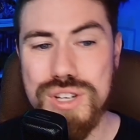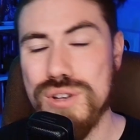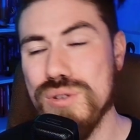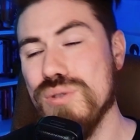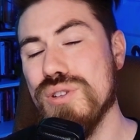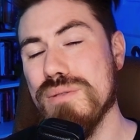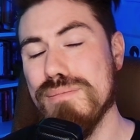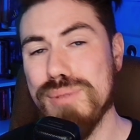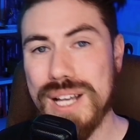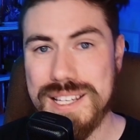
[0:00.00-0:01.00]
huge
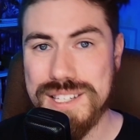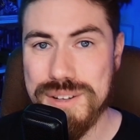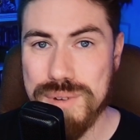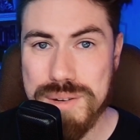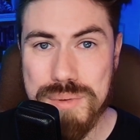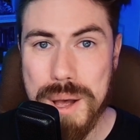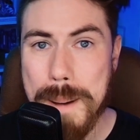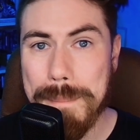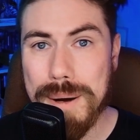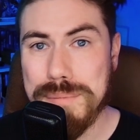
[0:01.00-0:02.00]
blessing. We
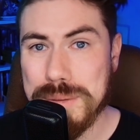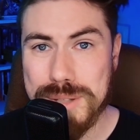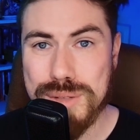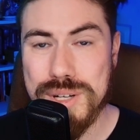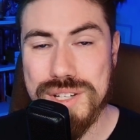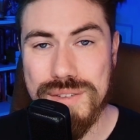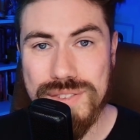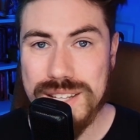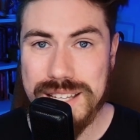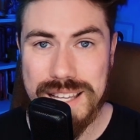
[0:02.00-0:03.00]
bumped up the Twitch
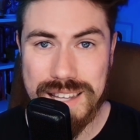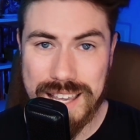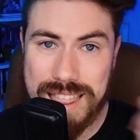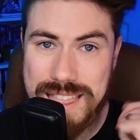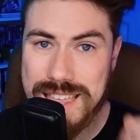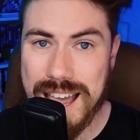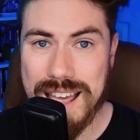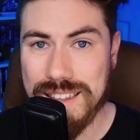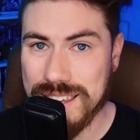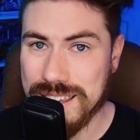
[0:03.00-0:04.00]
affiliate like
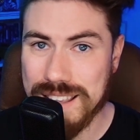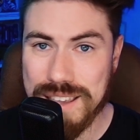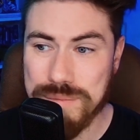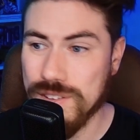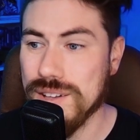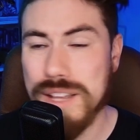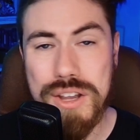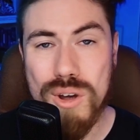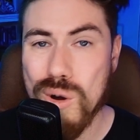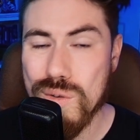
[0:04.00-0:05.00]
that. Like it felt
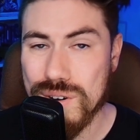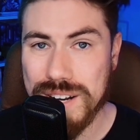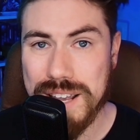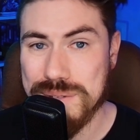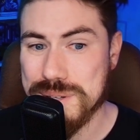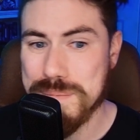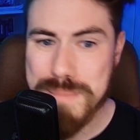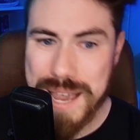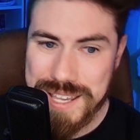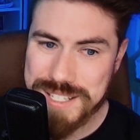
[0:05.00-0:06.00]
like overnight. It was
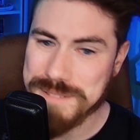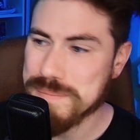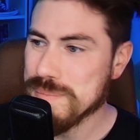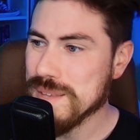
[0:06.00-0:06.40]
amazing.